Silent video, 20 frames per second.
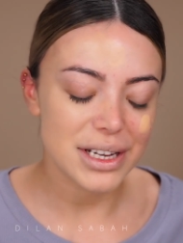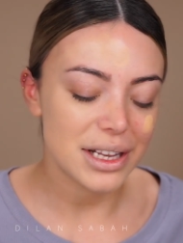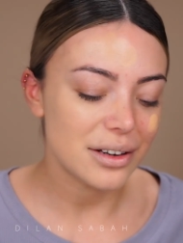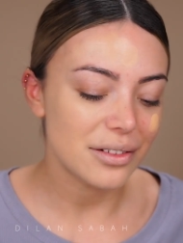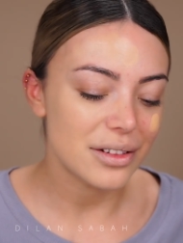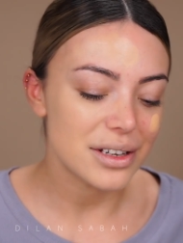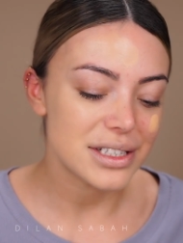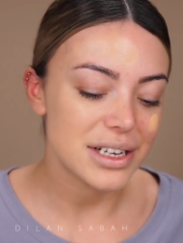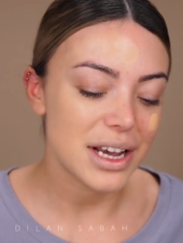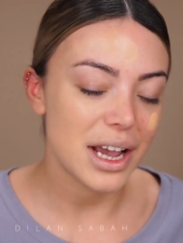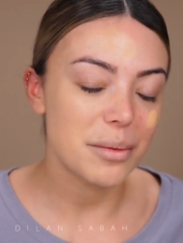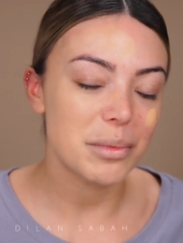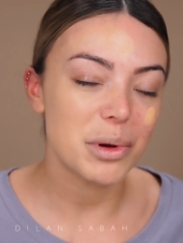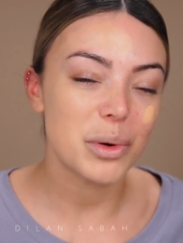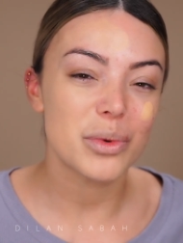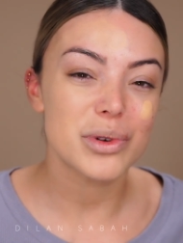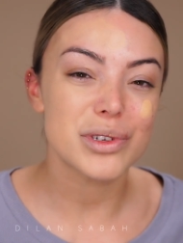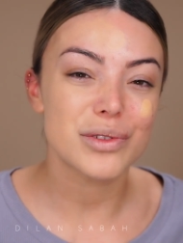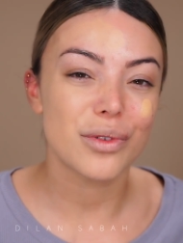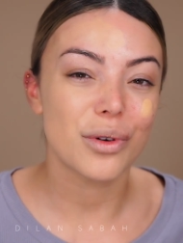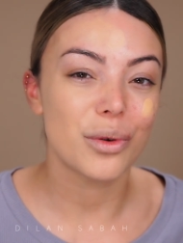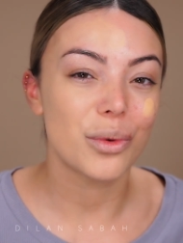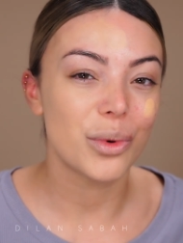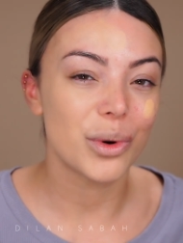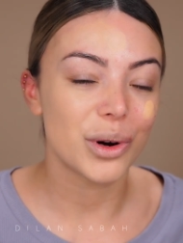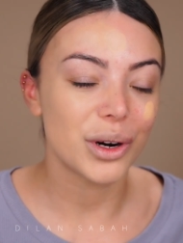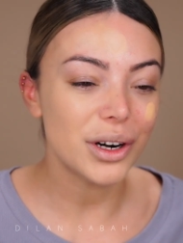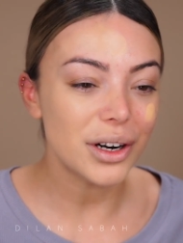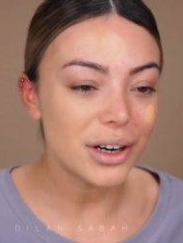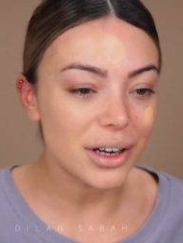of the time it was for
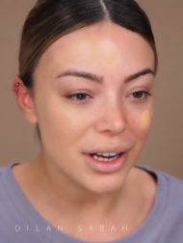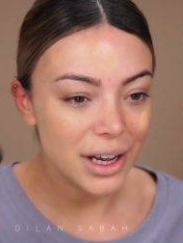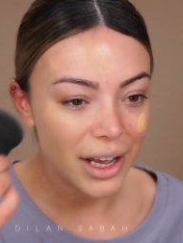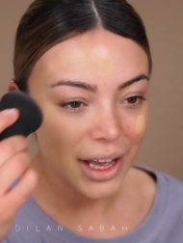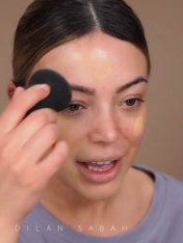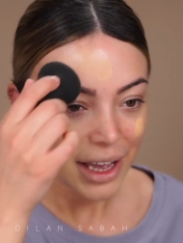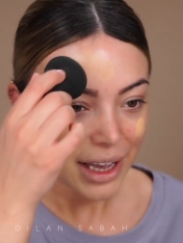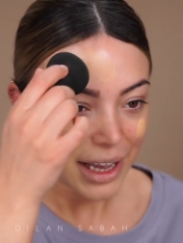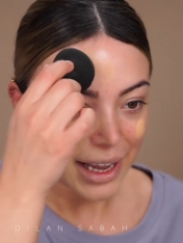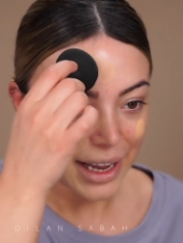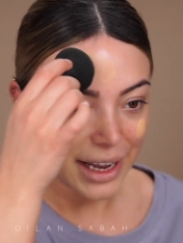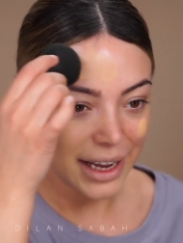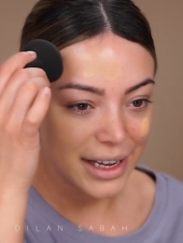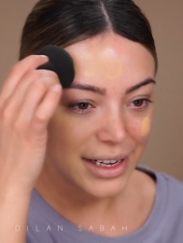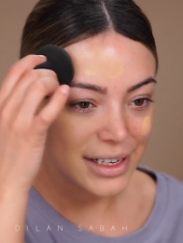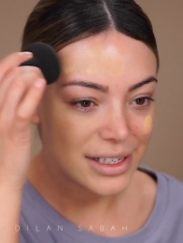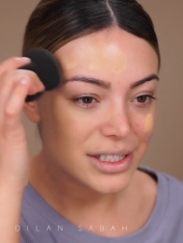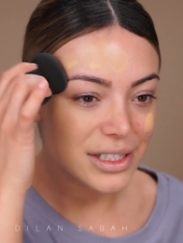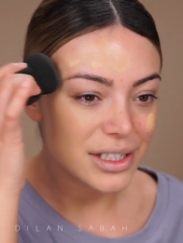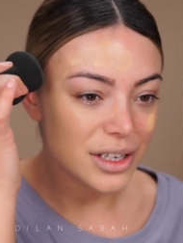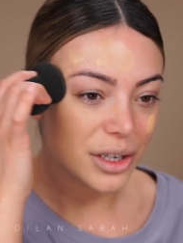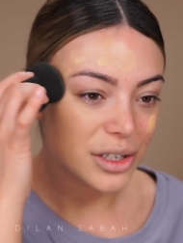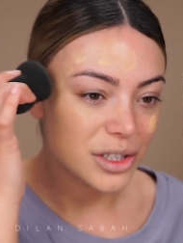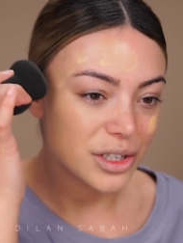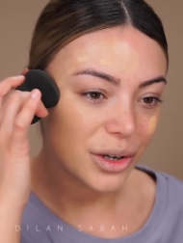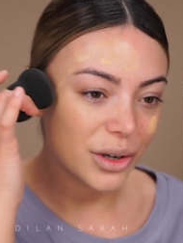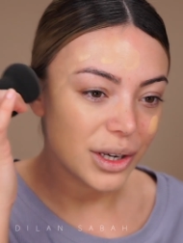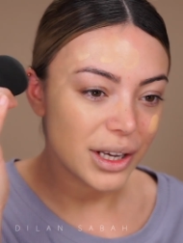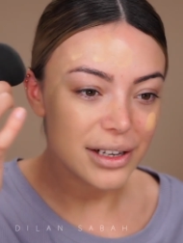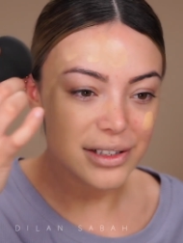work. And
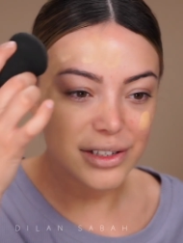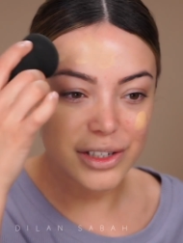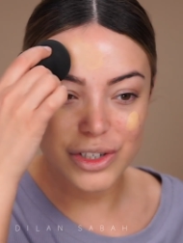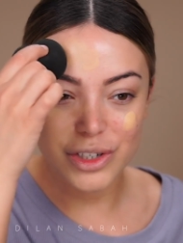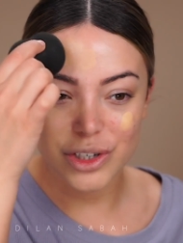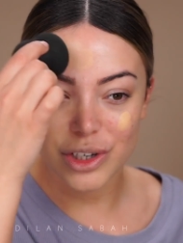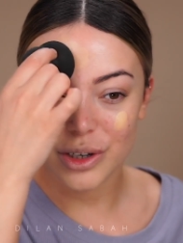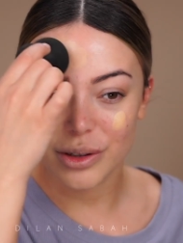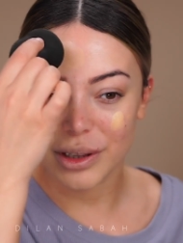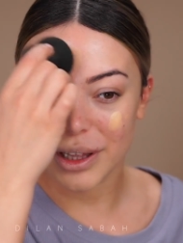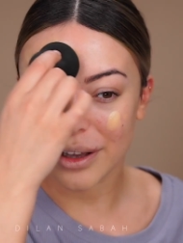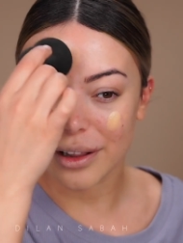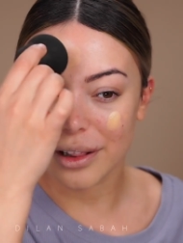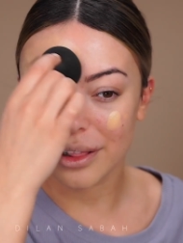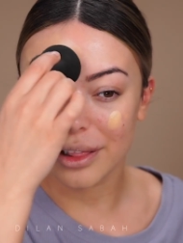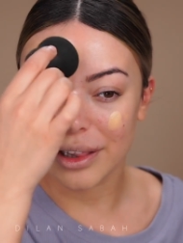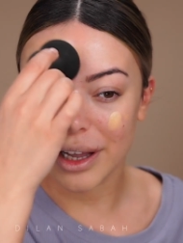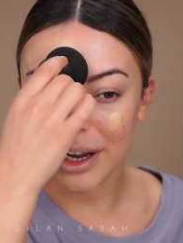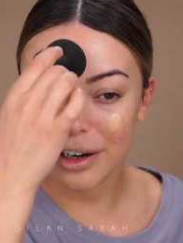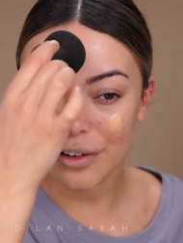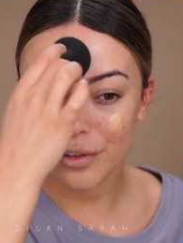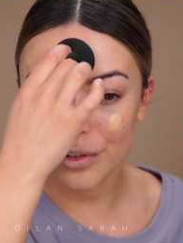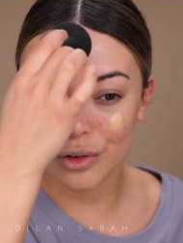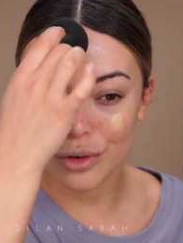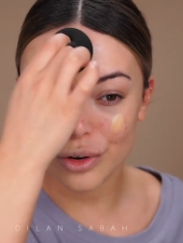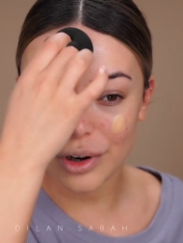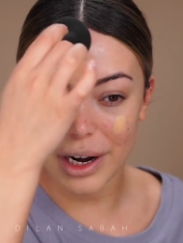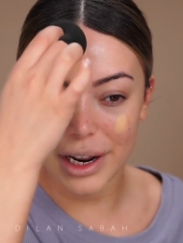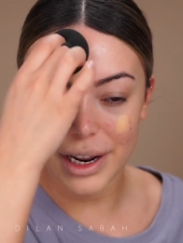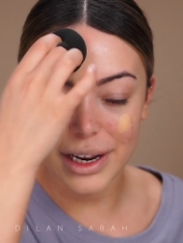although you get to do like a lot of
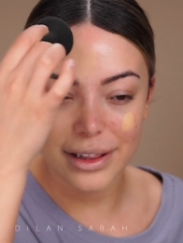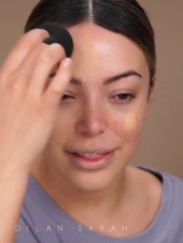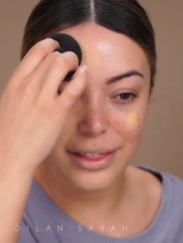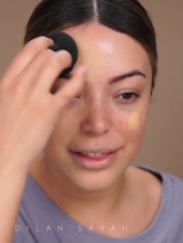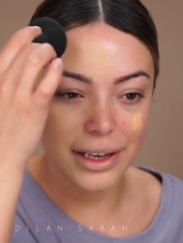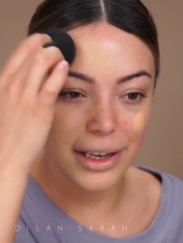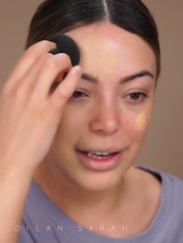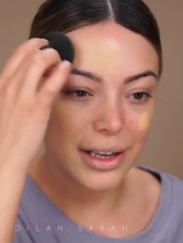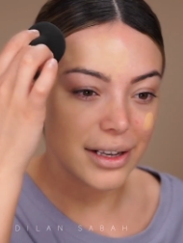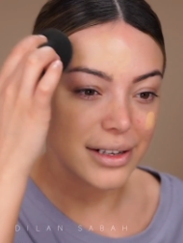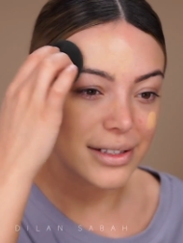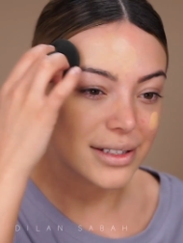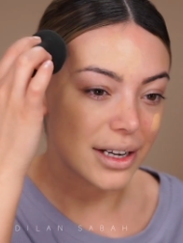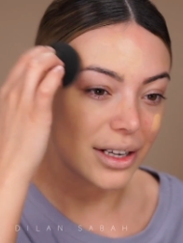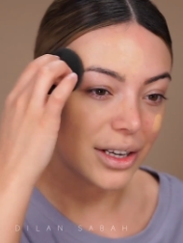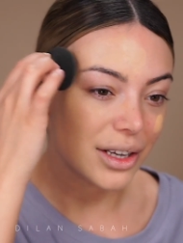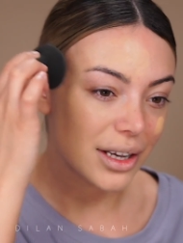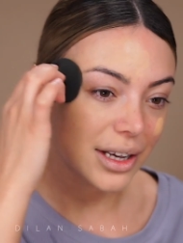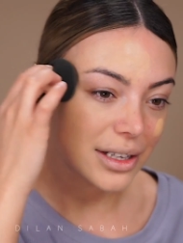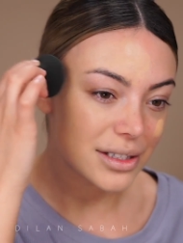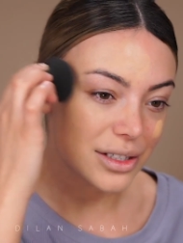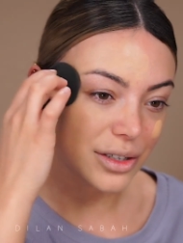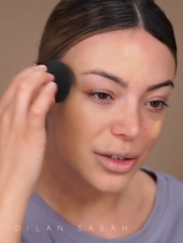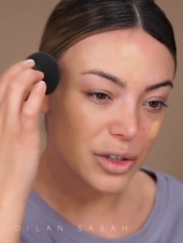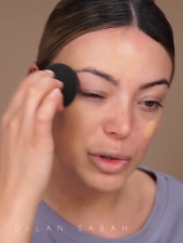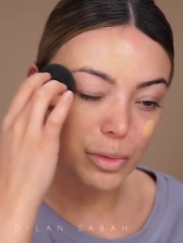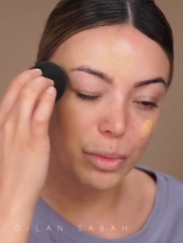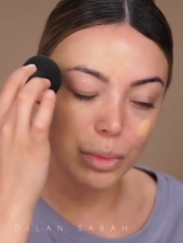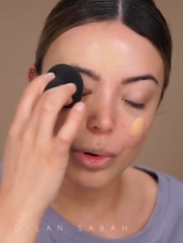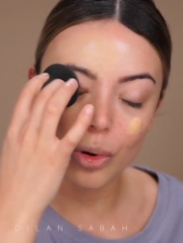great things and you get to
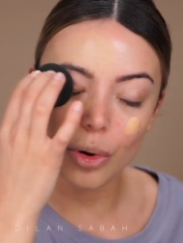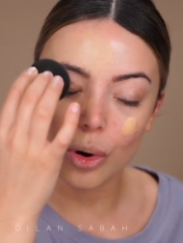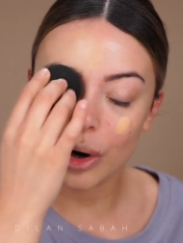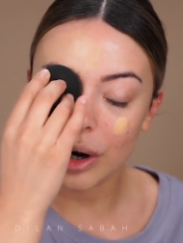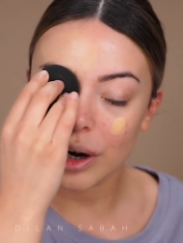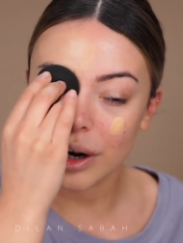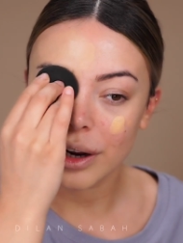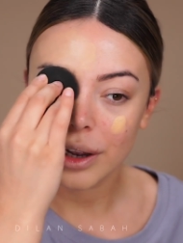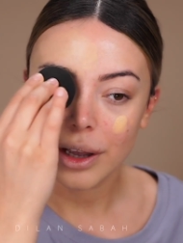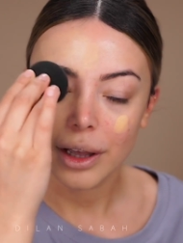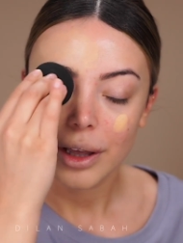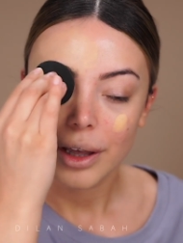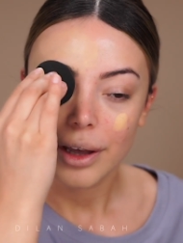explore